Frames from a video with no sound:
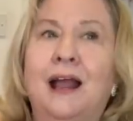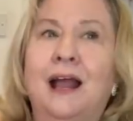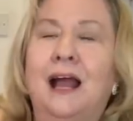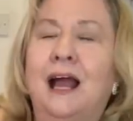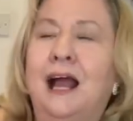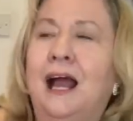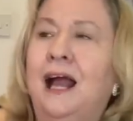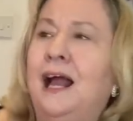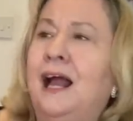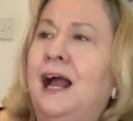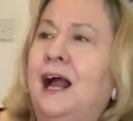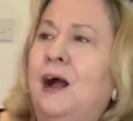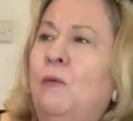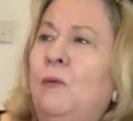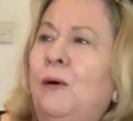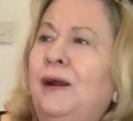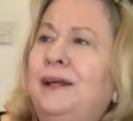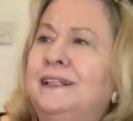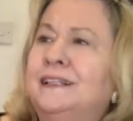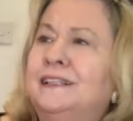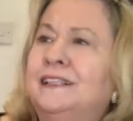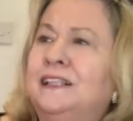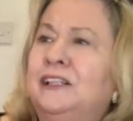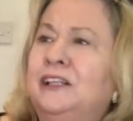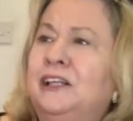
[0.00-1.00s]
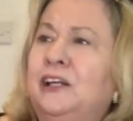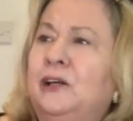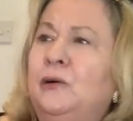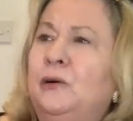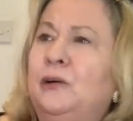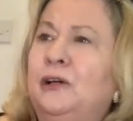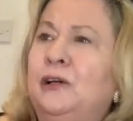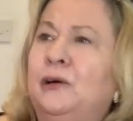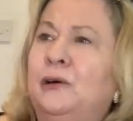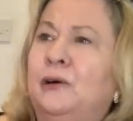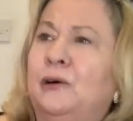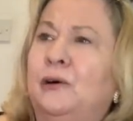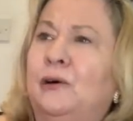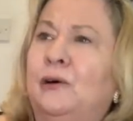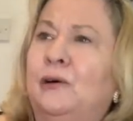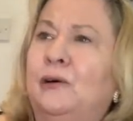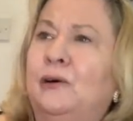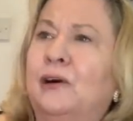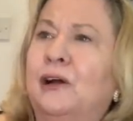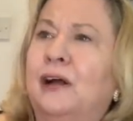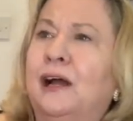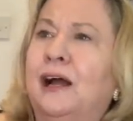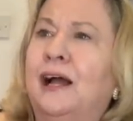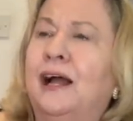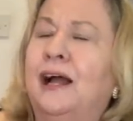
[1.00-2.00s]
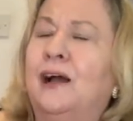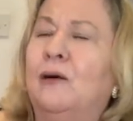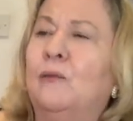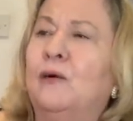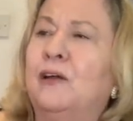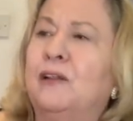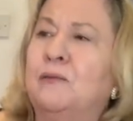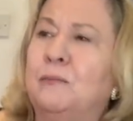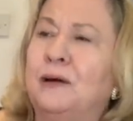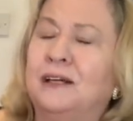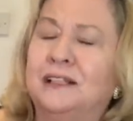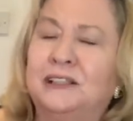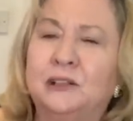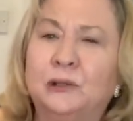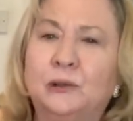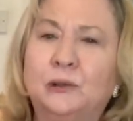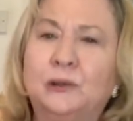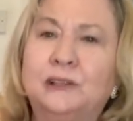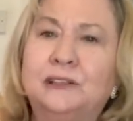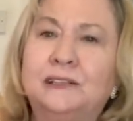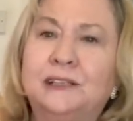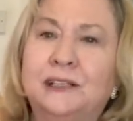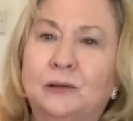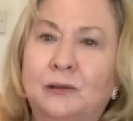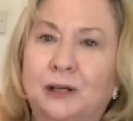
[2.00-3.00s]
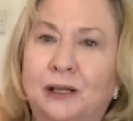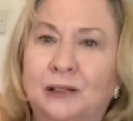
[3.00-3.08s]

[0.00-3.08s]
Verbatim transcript: uh, I went to New York uh, with my daughter.